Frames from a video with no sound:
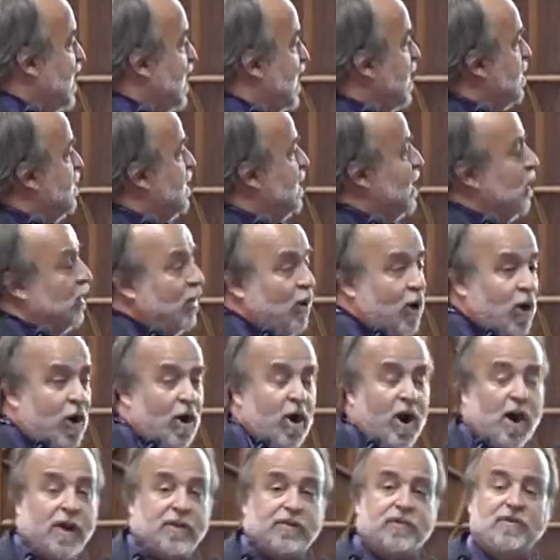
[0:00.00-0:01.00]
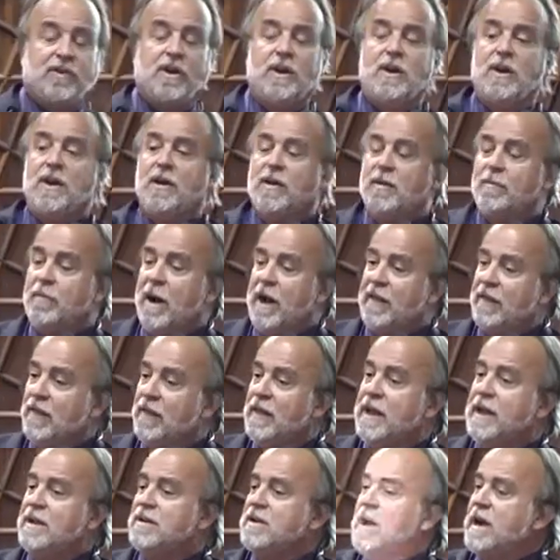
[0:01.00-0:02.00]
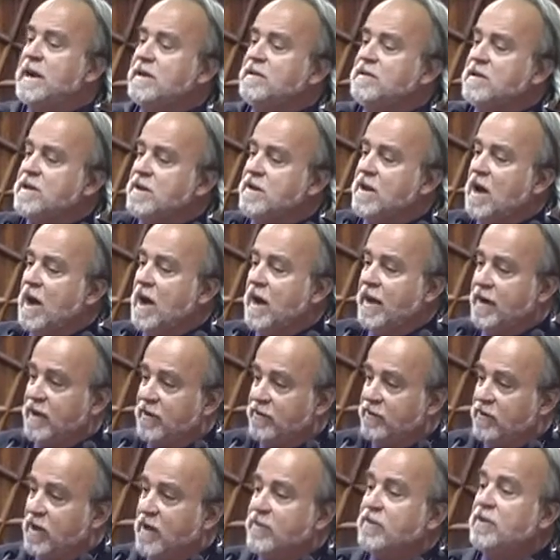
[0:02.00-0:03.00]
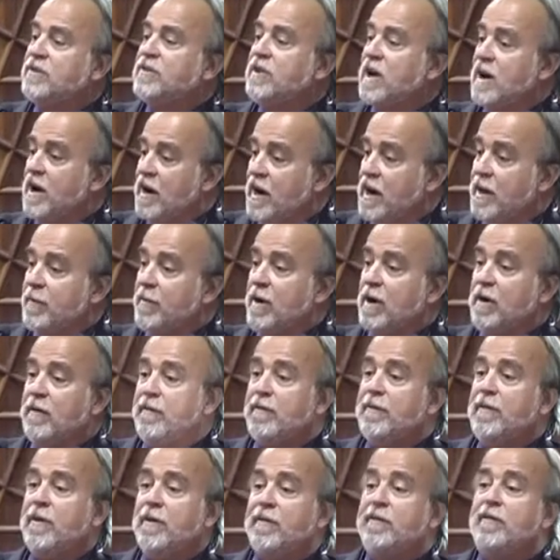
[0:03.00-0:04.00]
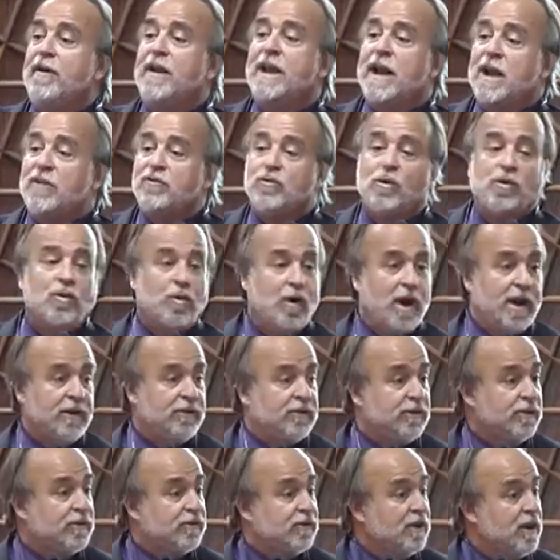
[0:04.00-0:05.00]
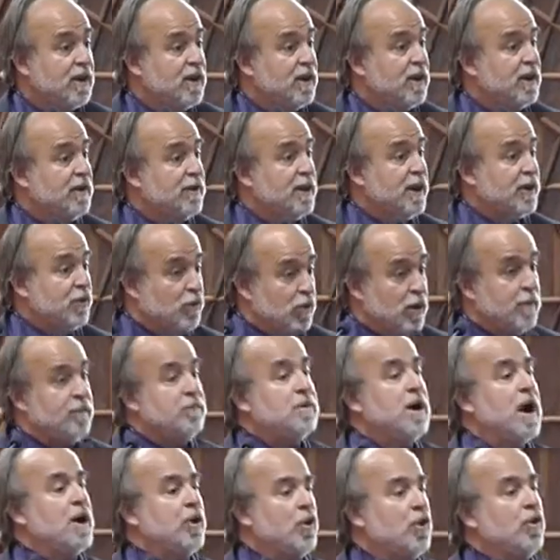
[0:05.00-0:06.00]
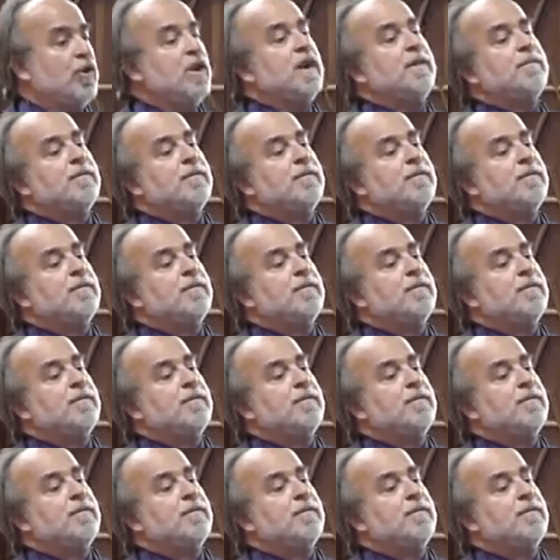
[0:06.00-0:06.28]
that had been lost by the late 1990s at the time of the financial crisis that gripped not only